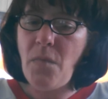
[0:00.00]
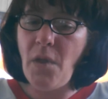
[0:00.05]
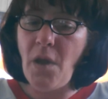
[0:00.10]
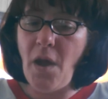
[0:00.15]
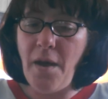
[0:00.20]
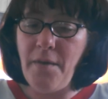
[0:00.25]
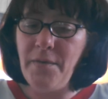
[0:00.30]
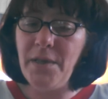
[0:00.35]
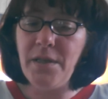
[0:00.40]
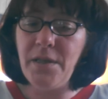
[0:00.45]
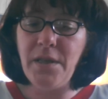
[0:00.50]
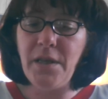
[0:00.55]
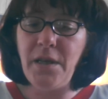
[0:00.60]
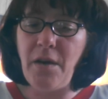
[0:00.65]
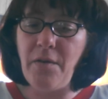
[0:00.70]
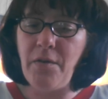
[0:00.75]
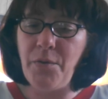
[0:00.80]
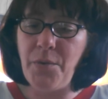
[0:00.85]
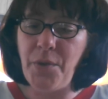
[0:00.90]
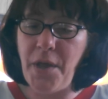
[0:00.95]
Obviously
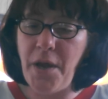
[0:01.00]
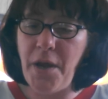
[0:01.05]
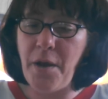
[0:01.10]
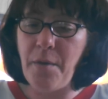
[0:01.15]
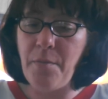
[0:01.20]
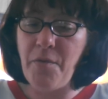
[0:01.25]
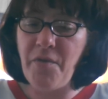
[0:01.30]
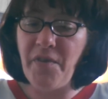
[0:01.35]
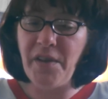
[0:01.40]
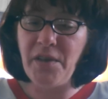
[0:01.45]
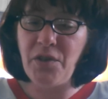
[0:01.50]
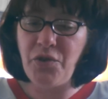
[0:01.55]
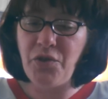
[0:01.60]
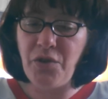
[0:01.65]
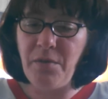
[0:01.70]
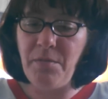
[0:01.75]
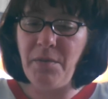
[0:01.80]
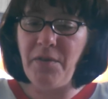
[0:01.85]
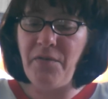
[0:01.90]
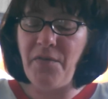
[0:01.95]
covered with hair, moving
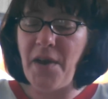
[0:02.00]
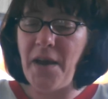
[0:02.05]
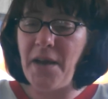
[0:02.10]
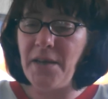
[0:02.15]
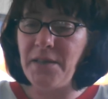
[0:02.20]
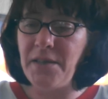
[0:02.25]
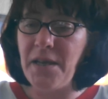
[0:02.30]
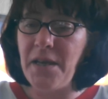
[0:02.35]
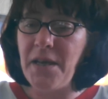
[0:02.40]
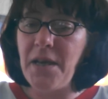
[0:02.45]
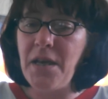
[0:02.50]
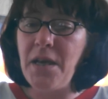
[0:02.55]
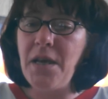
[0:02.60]
extremely fast.